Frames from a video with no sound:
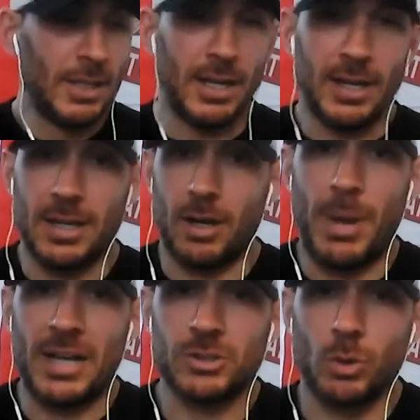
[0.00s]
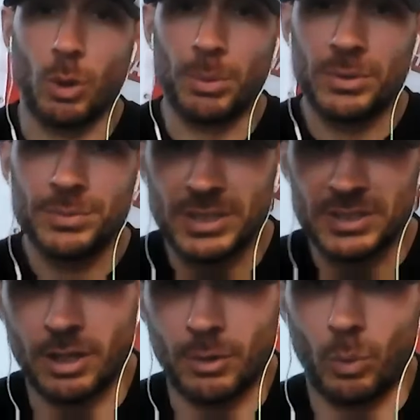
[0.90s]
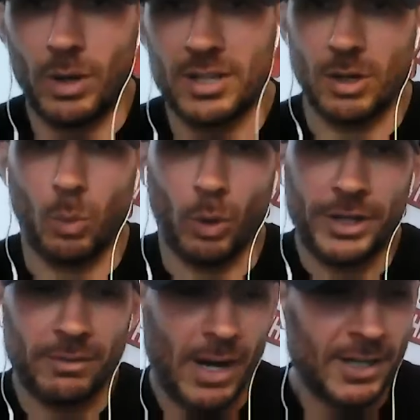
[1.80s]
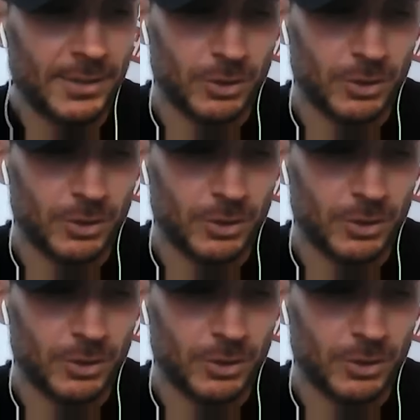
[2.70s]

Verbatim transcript: a master corporal is our working rank.